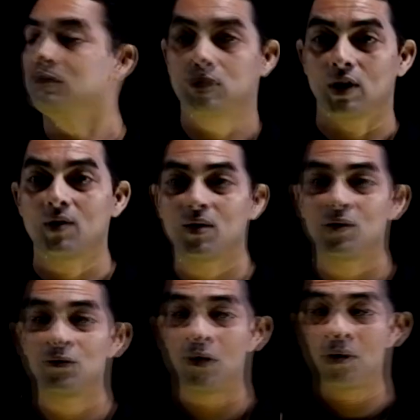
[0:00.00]

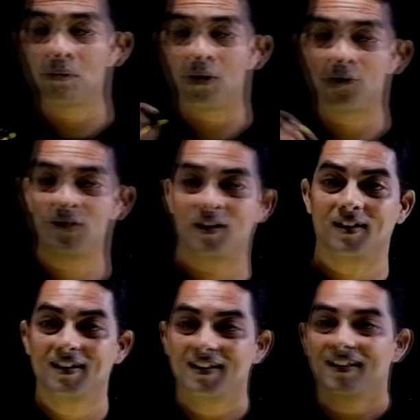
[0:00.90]
general form of a
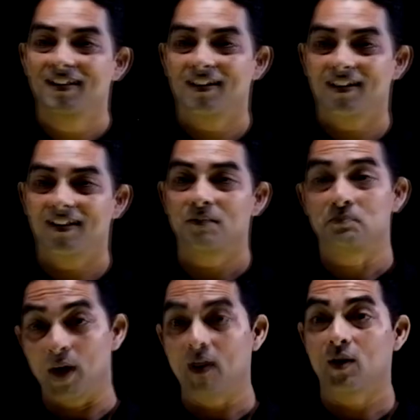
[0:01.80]

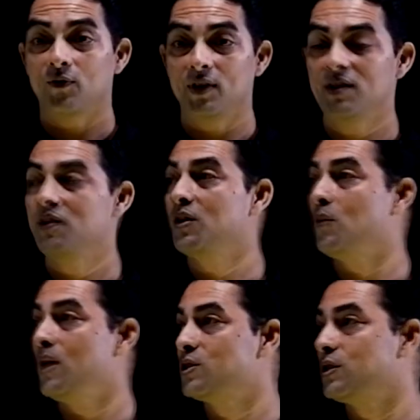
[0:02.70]
pair of linear
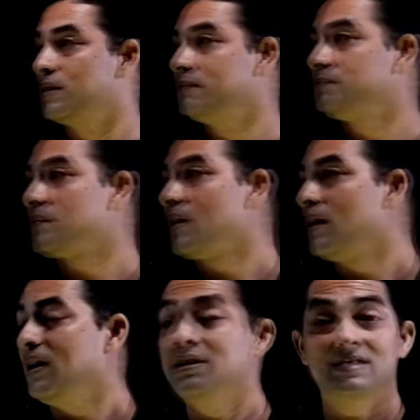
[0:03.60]
equation,
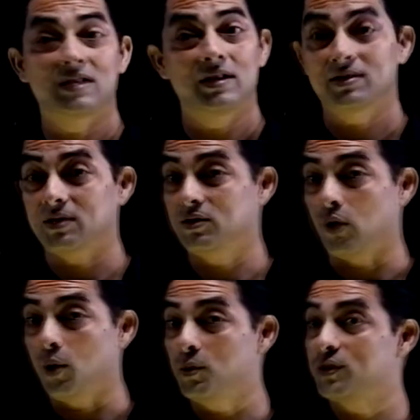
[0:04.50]
it's
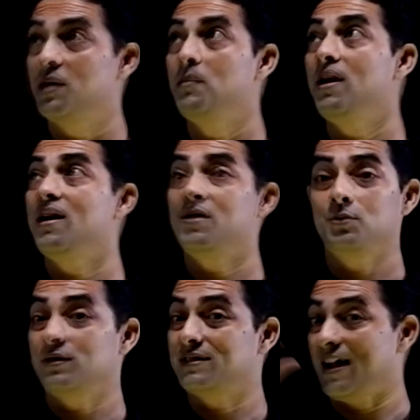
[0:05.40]
almost similar
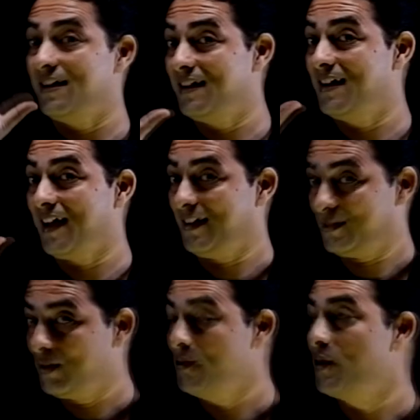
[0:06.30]
to standard 9.
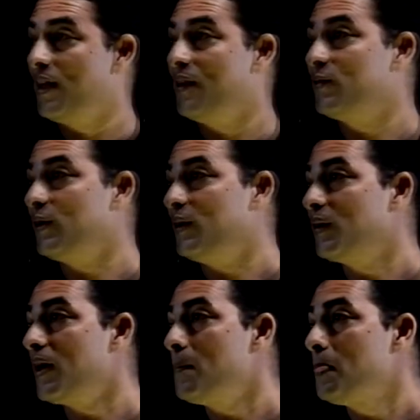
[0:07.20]
So look carefully,
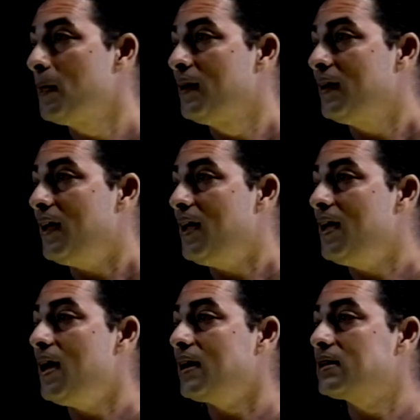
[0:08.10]
okay?
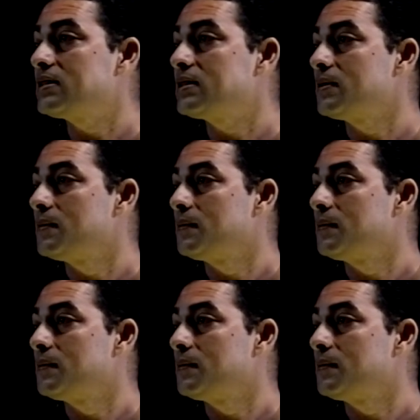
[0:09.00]
Ax